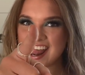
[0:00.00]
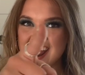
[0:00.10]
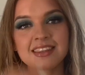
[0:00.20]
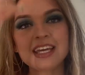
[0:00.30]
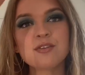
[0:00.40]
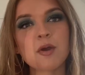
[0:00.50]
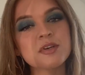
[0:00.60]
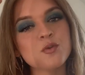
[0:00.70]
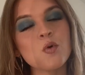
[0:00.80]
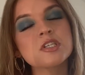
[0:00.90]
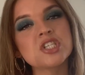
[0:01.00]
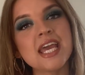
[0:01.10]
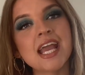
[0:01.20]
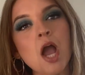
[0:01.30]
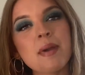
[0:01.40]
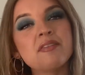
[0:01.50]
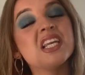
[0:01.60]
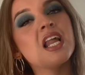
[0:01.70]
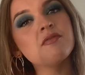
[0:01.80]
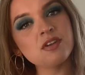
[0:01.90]
Thank you very much for watching. I hope you have a
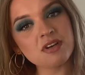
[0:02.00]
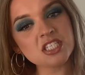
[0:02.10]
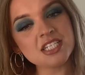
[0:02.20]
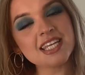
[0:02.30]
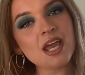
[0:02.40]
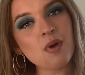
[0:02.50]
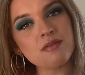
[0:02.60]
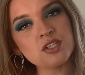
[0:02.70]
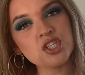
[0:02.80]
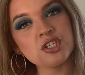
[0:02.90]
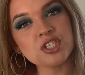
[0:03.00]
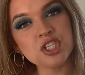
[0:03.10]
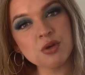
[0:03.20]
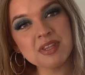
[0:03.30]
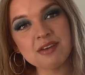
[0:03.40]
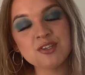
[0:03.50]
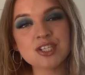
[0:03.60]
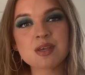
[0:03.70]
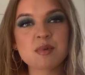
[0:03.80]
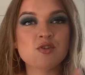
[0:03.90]
lovely rest of your day, whatever you choose to do with it. If you're doing
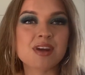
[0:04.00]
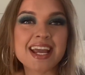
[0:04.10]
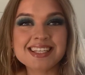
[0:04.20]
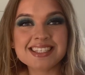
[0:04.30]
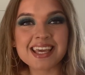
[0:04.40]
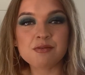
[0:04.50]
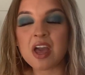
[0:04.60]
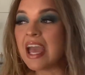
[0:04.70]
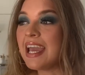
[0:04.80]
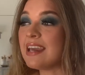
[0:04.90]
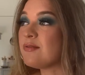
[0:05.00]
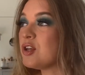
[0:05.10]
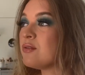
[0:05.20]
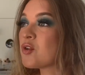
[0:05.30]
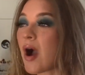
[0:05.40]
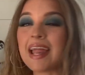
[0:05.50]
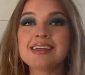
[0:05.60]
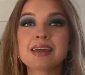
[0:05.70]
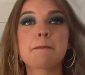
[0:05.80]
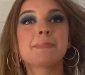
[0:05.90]
something creative, if you've got
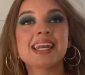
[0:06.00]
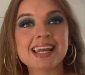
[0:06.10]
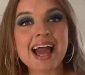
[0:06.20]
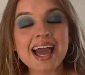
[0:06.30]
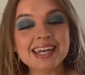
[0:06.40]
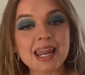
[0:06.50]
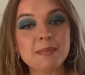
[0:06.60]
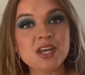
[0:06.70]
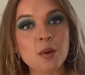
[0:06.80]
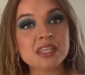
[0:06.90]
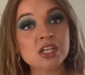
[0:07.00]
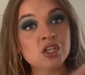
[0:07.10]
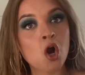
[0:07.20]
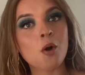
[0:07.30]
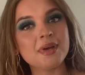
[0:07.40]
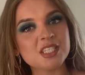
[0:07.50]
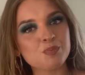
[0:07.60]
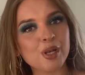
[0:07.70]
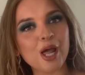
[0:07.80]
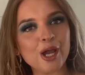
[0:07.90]
anything planned, let me know in the comments
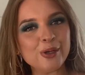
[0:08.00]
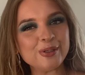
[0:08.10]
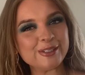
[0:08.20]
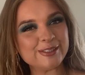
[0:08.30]
below.